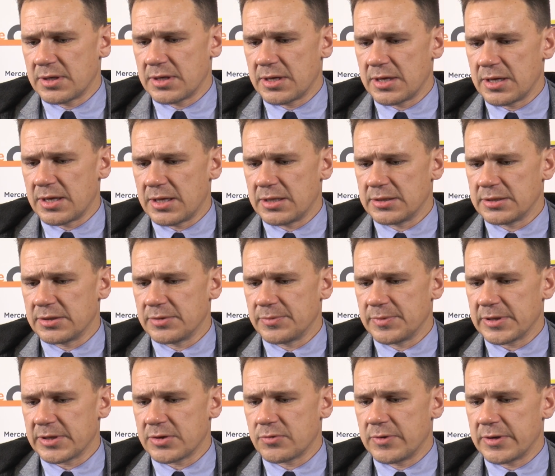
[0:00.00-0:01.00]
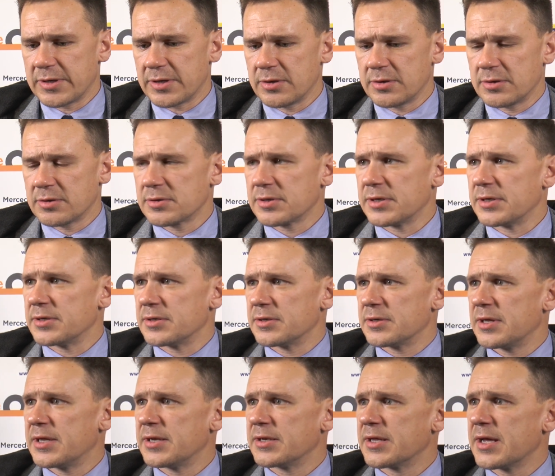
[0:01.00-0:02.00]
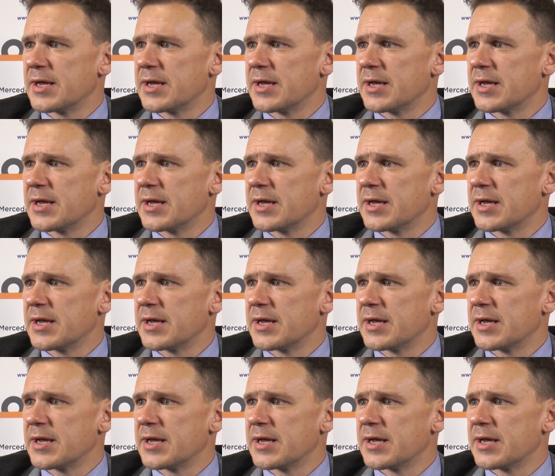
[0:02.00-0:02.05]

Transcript: a little bit quicker, and